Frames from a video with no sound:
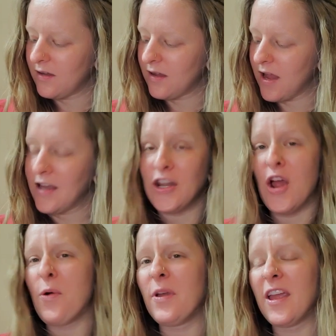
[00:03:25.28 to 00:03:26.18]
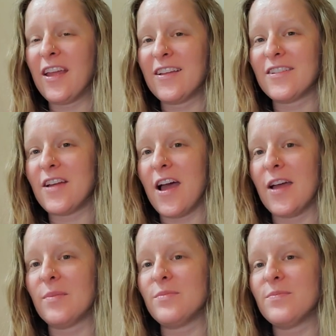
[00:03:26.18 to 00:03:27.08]
and knowing
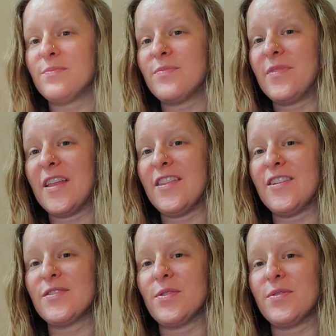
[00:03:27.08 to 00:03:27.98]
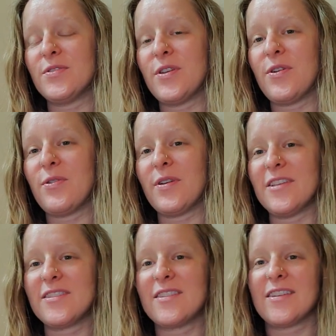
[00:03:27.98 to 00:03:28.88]
that this also
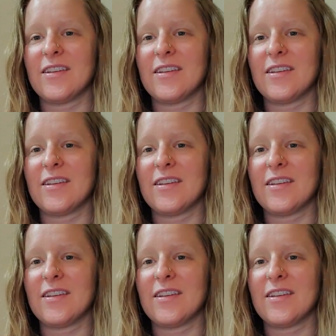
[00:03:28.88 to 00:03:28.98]
is